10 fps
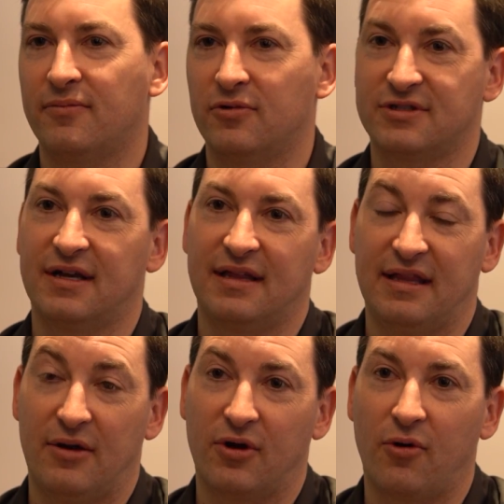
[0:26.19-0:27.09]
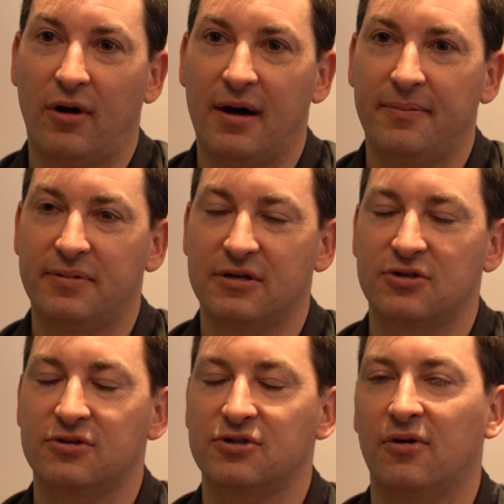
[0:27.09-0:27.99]
Most likely they would go up because
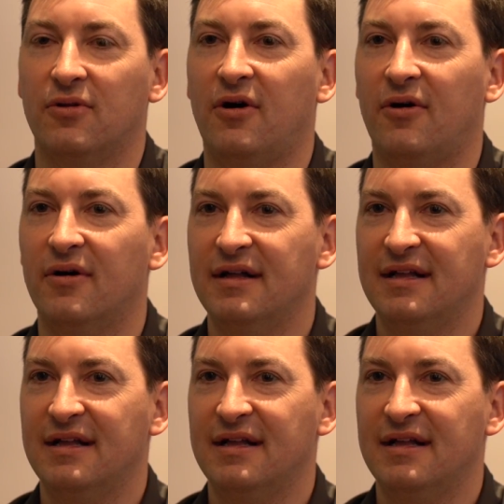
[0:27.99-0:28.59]
they're so low.